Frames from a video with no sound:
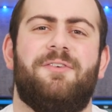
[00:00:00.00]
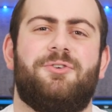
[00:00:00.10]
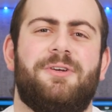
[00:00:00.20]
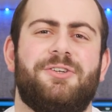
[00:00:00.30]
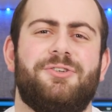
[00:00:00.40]
the
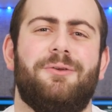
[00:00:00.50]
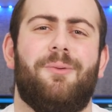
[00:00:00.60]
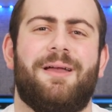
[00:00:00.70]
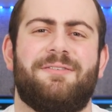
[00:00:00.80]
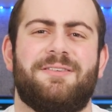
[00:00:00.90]
traditional
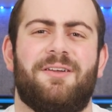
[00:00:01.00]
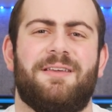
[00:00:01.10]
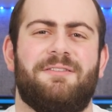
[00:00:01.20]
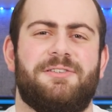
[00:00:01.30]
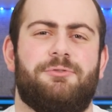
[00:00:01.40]
way of
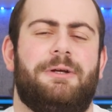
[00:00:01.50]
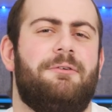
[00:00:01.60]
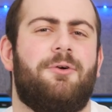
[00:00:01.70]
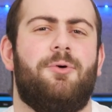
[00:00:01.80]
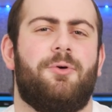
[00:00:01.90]
starting the screen
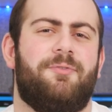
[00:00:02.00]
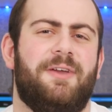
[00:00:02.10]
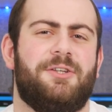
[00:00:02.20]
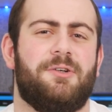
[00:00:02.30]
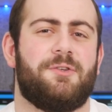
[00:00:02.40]
record
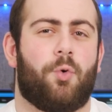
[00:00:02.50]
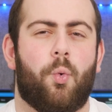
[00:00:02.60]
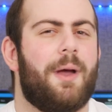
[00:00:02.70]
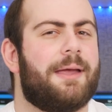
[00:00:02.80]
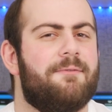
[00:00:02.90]
feature is
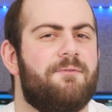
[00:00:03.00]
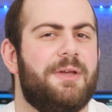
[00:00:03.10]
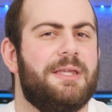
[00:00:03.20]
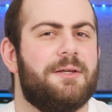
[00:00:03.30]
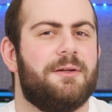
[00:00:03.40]
quite
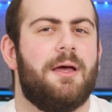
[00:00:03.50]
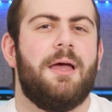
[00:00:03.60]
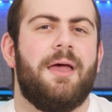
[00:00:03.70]
convenient,